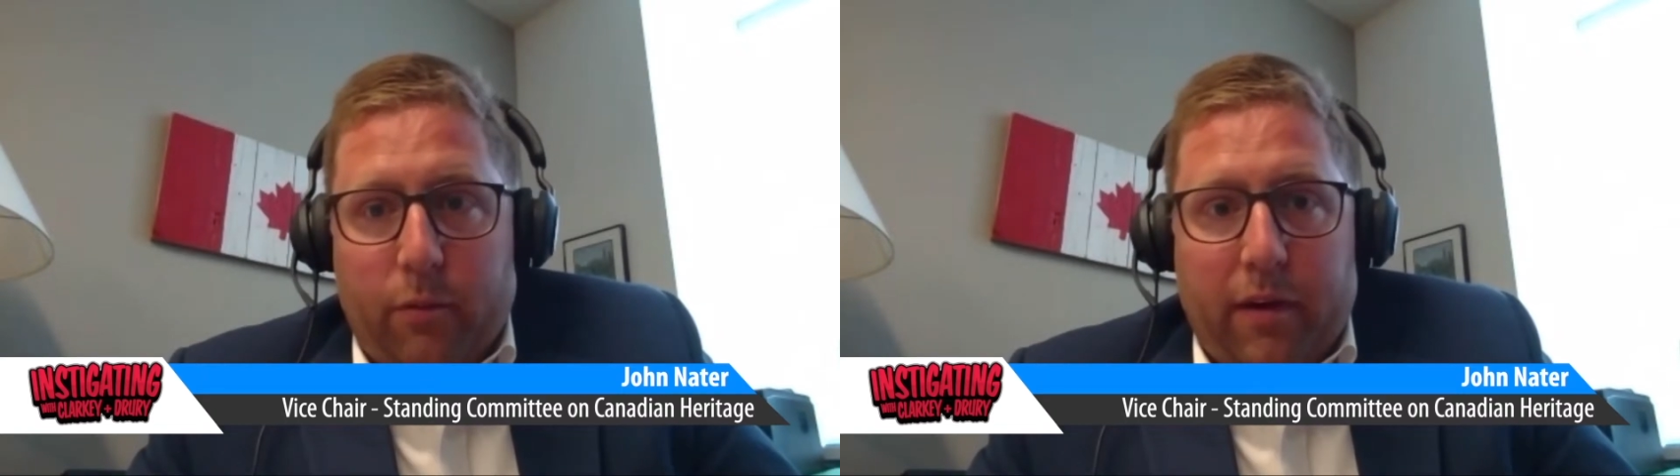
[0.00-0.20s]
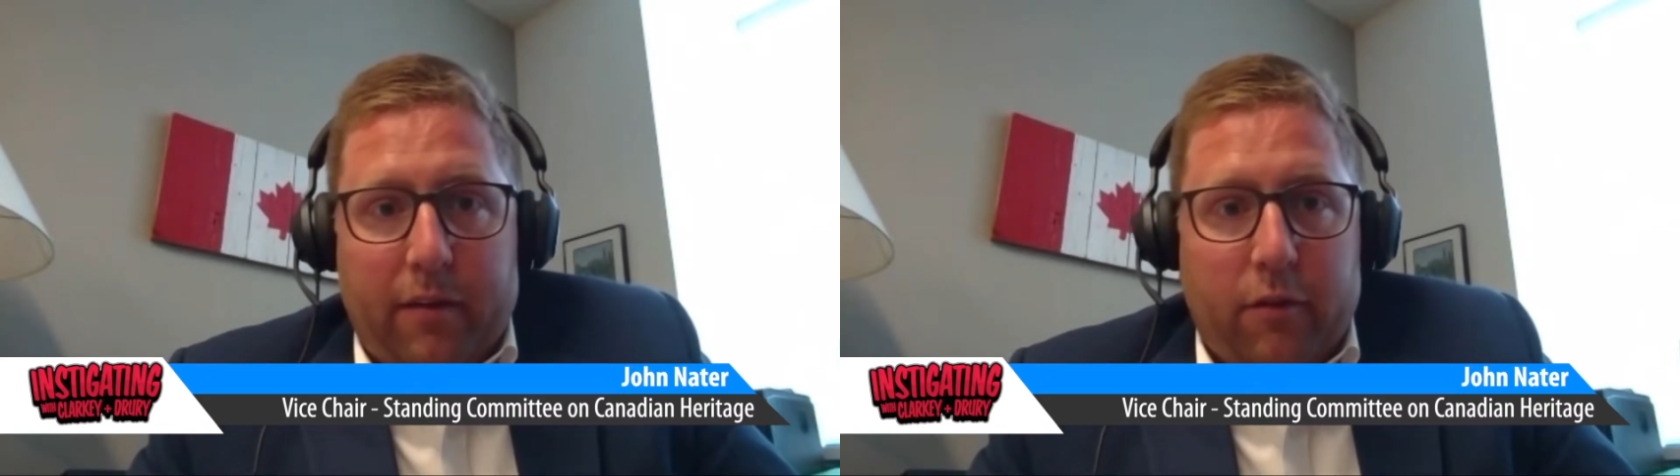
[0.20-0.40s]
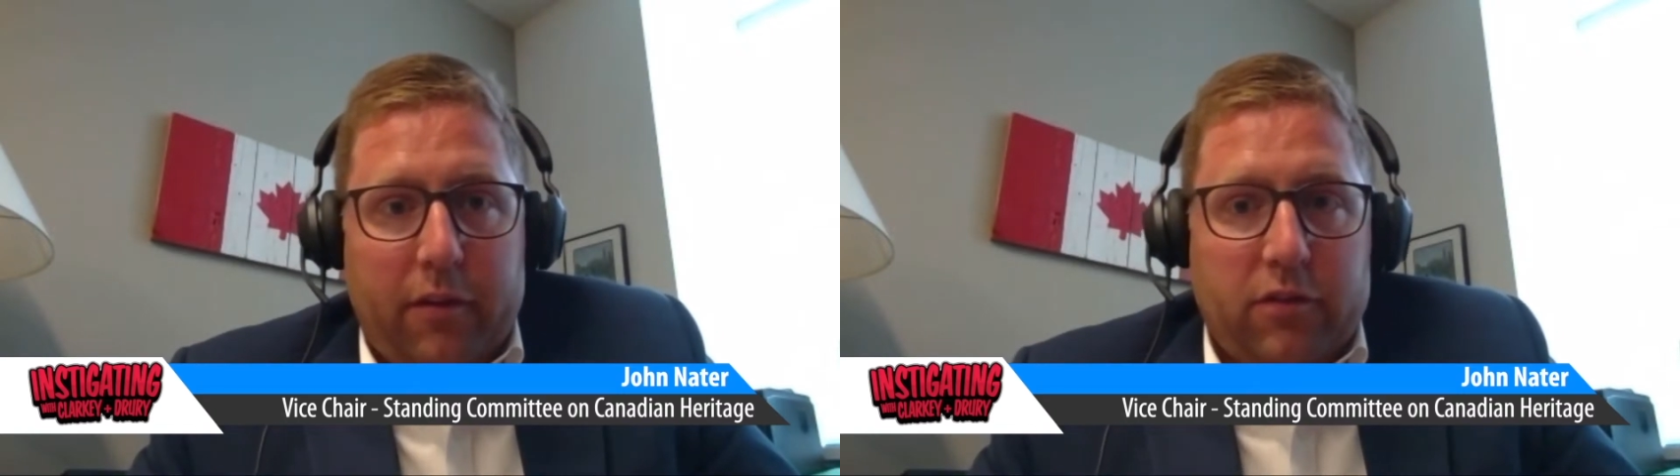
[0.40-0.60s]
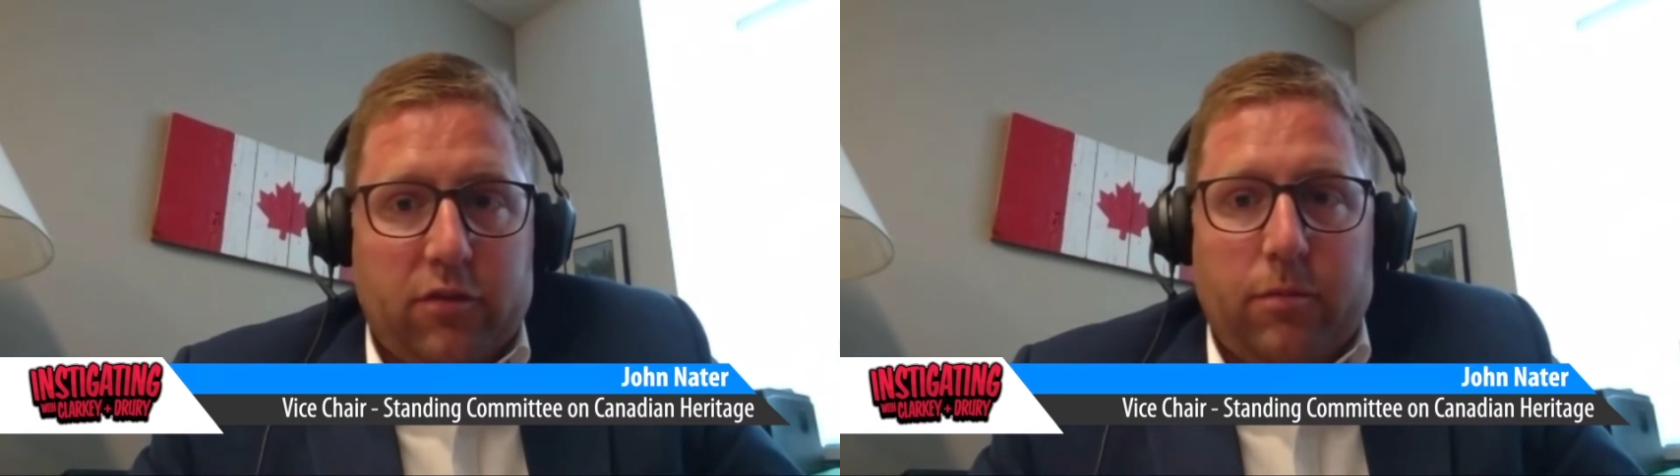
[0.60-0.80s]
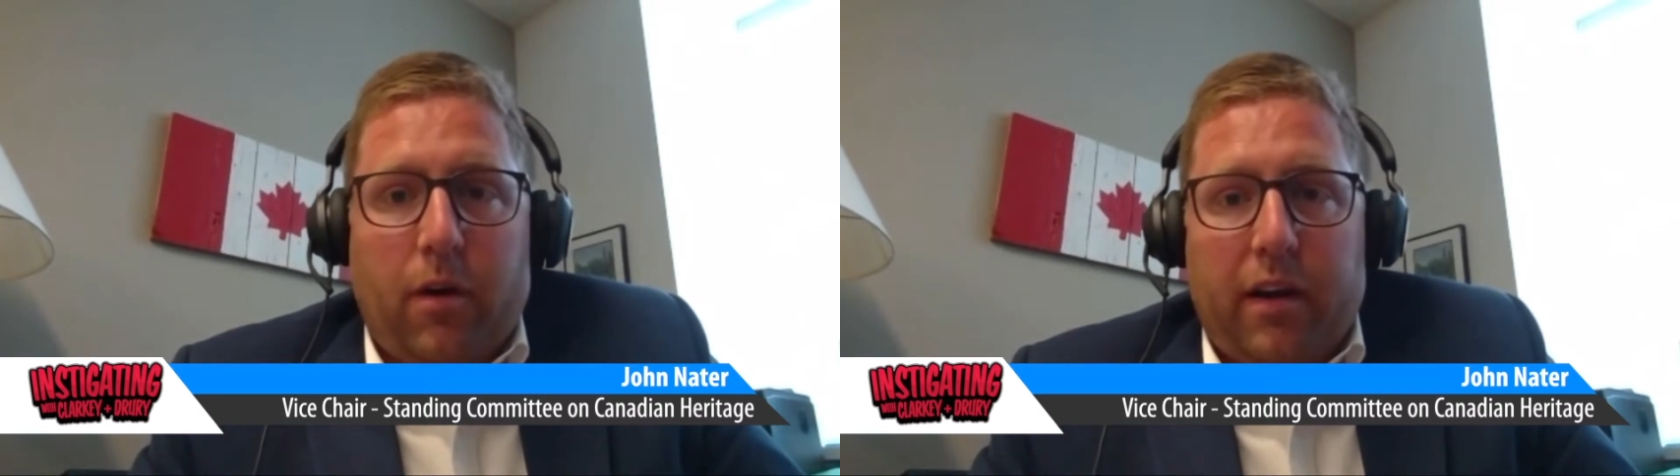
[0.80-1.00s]
we have officials
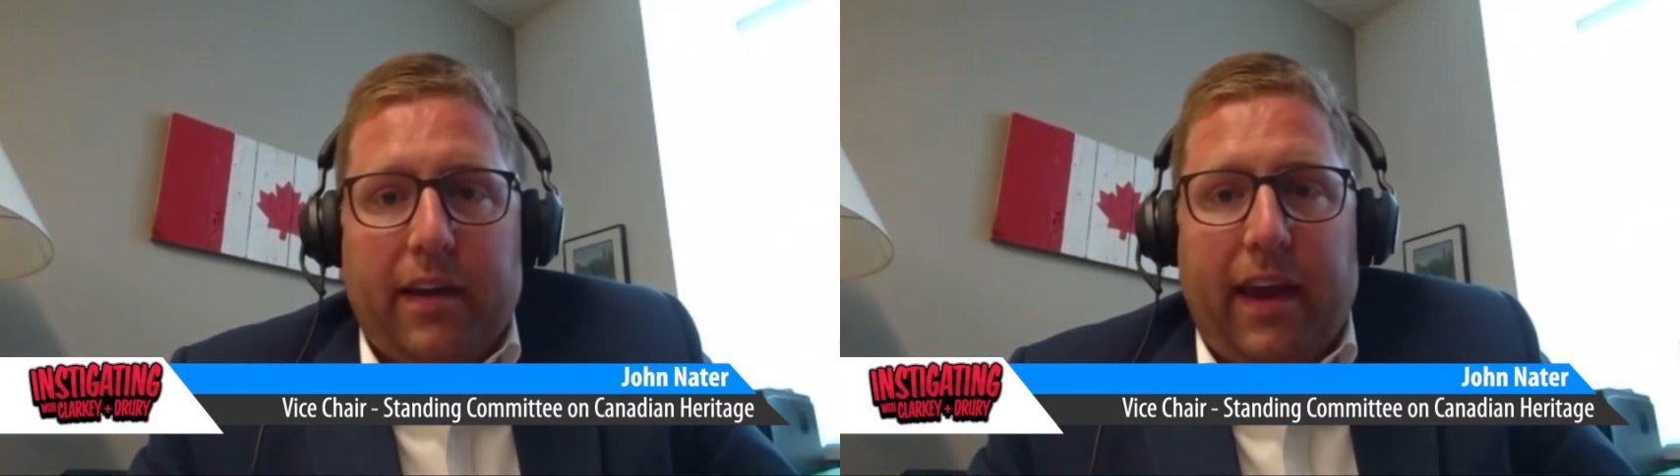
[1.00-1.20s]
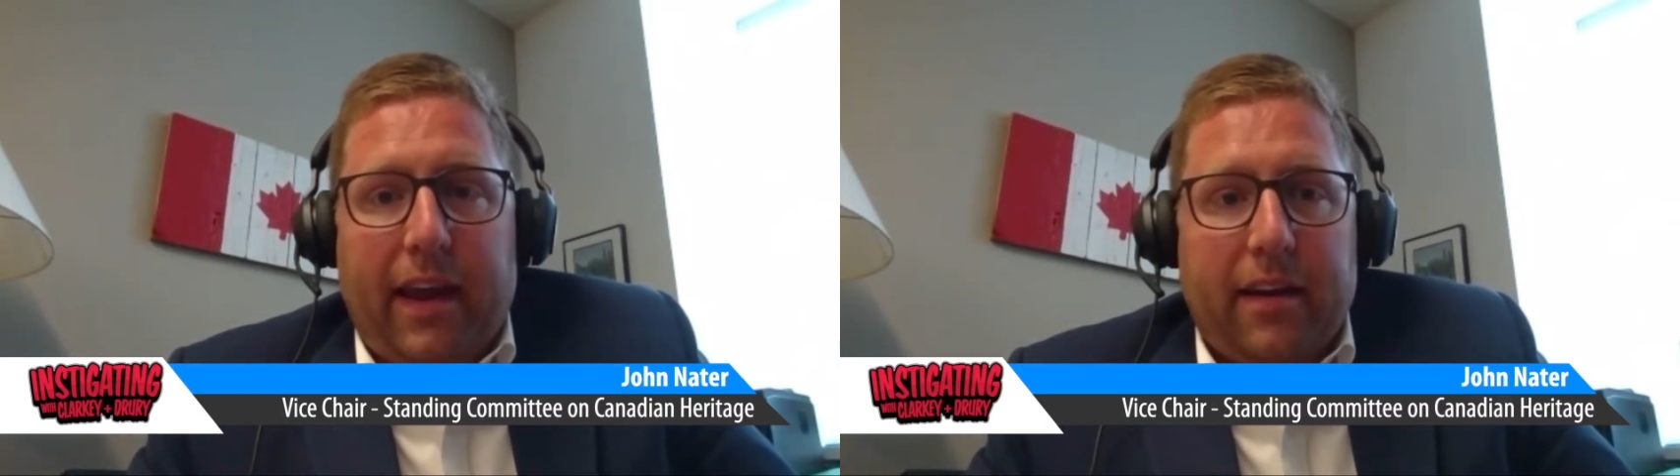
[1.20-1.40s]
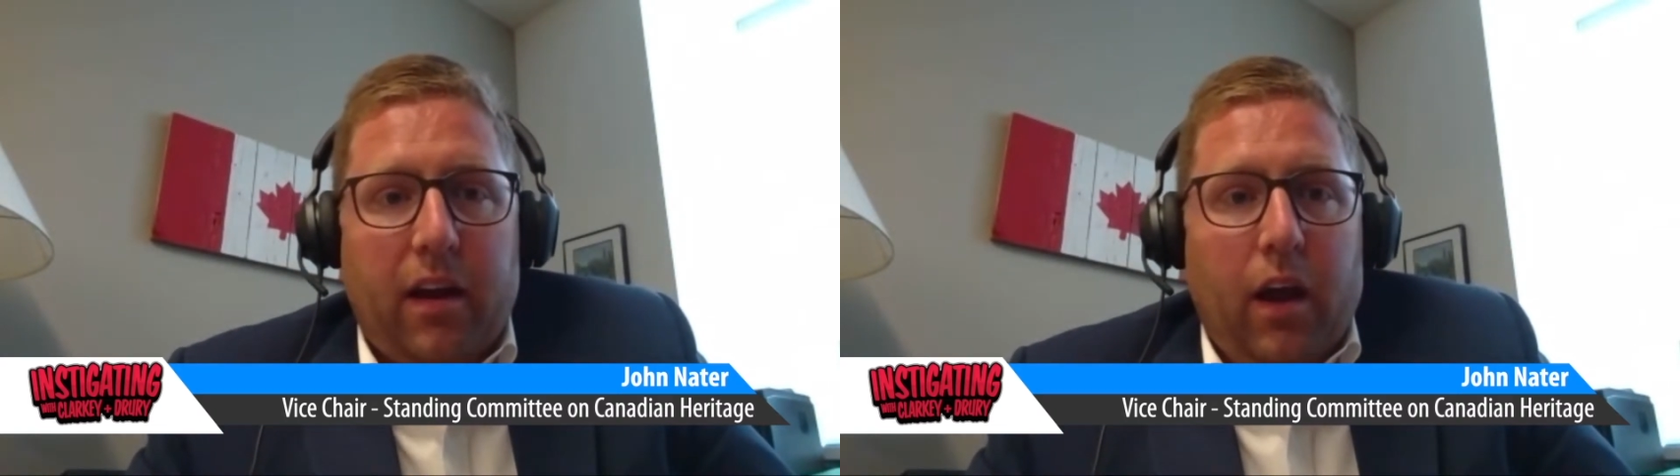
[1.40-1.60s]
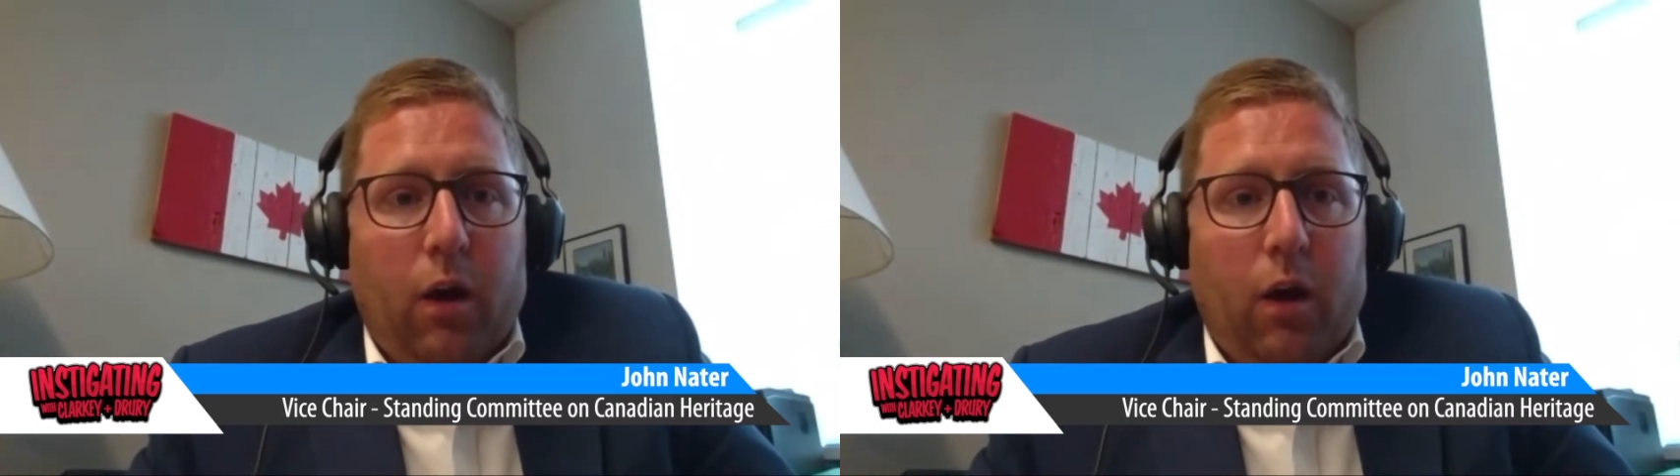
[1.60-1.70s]
from Hockey Canada.